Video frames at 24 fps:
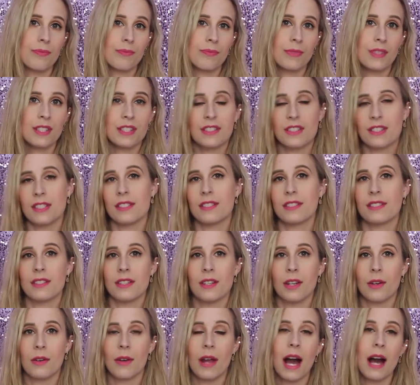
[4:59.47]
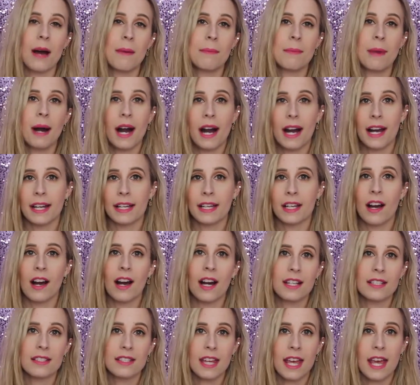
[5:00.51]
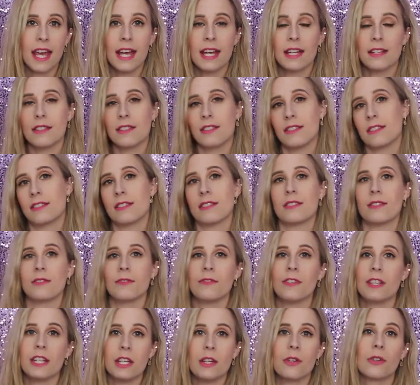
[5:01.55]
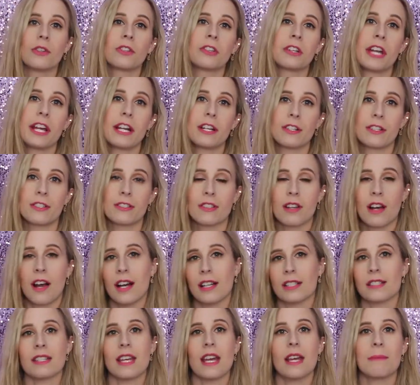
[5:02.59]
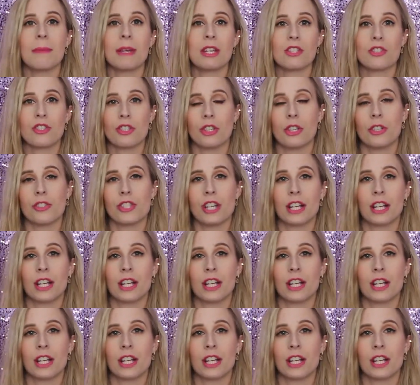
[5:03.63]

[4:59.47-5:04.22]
this is, you know, not my content, this is video creators' content. Make sure you go